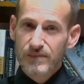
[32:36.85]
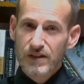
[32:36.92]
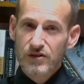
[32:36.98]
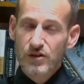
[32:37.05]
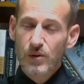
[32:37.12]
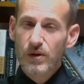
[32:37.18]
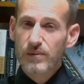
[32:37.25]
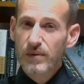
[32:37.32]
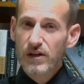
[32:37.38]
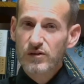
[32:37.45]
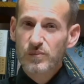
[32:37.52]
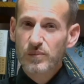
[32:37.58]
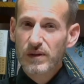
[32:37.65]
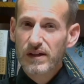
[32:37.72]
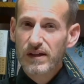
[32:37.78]
So we
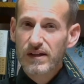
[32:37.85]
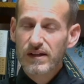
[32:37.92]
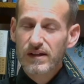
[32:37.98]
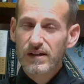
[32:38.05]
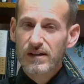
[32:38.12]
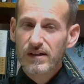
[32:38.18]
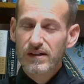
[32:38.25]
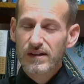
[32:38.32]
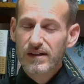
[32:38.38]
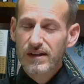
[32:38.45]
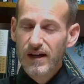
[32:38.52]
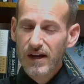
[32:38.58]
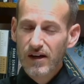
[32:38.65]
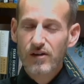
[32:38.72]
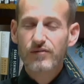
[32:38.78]
must be
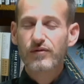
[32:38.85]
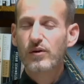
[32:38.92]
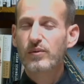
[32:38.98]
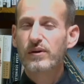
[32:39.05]
careful